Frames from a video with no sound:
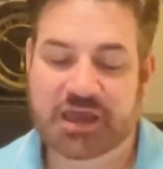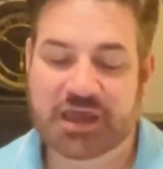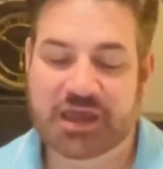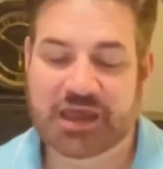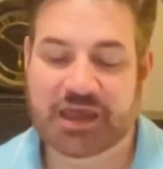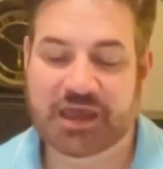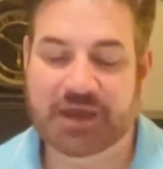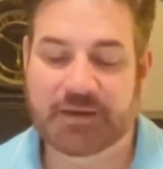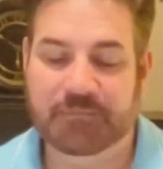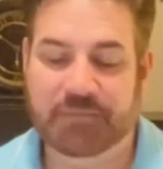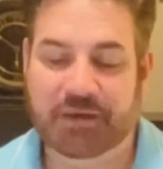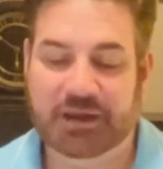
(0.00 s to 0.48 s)

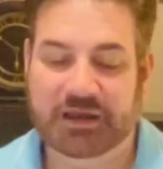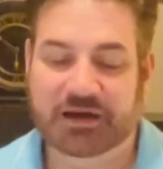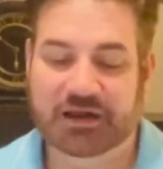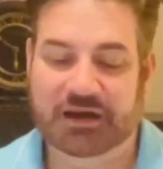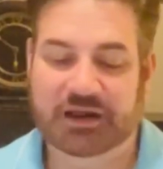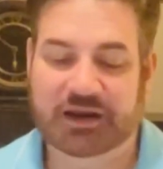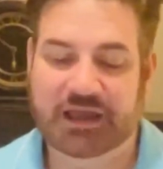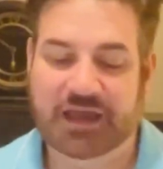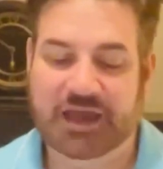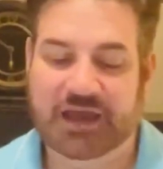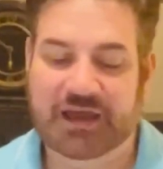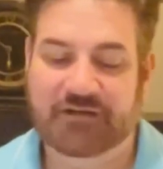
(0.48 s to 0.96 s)
and may
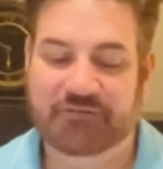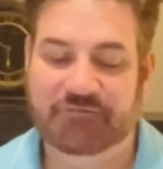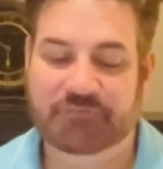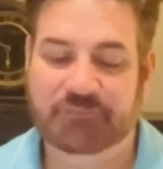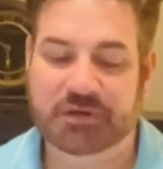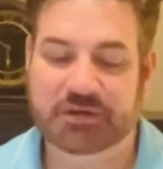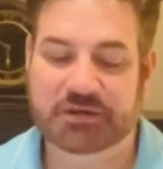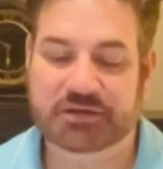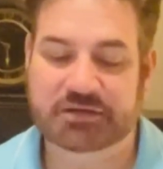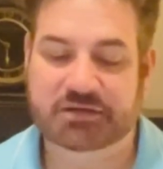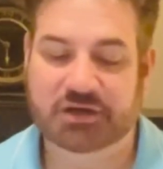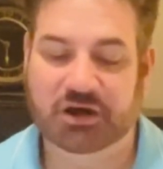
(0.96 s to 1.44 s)
not have
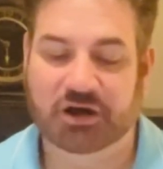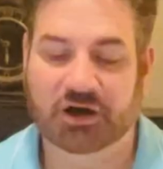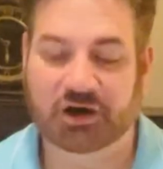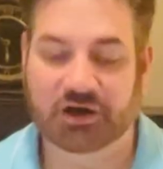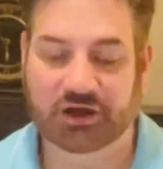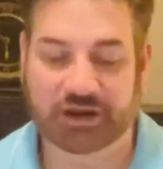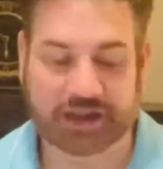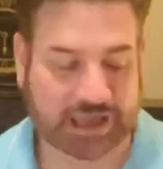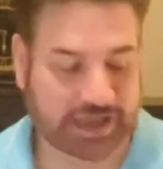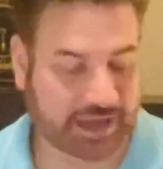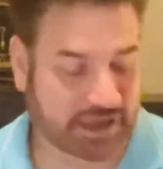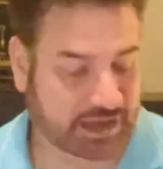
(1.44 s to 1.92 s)
been
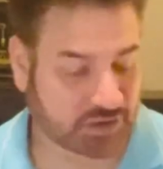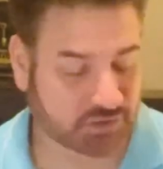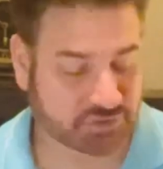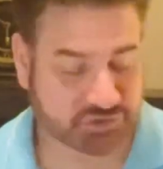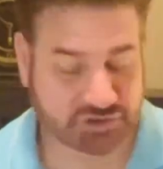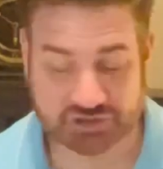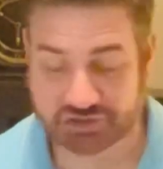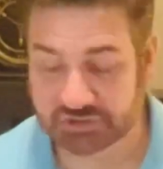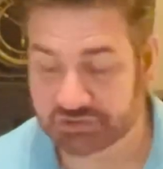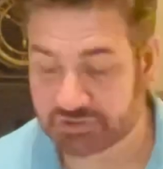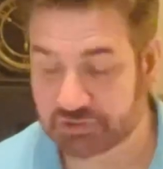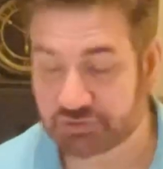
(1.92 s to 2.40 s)
taught how
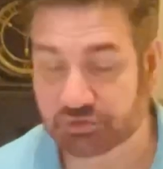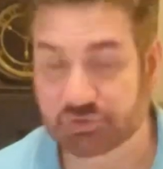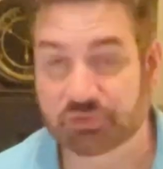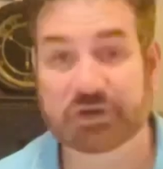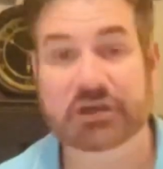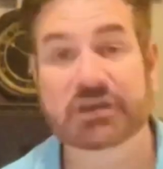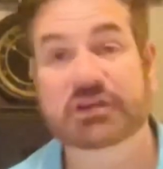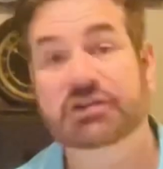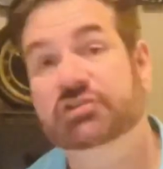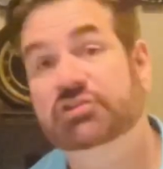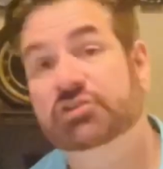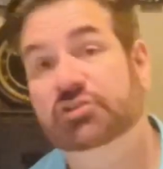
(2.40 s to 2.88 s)
to
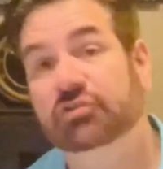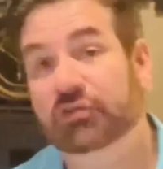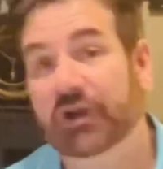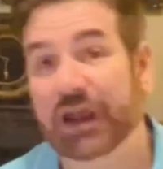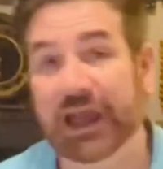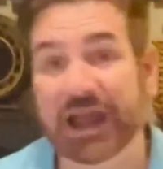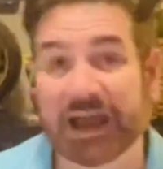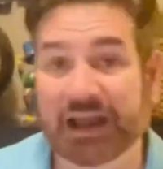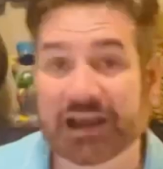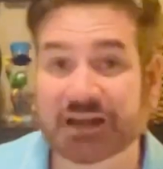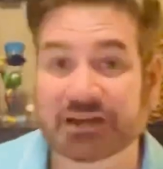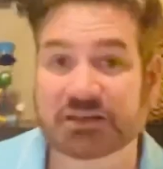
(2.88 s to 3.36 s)

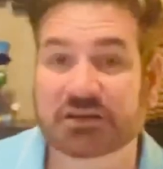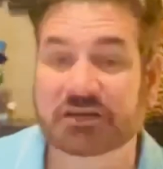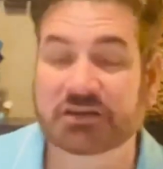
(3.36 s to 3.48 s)
interact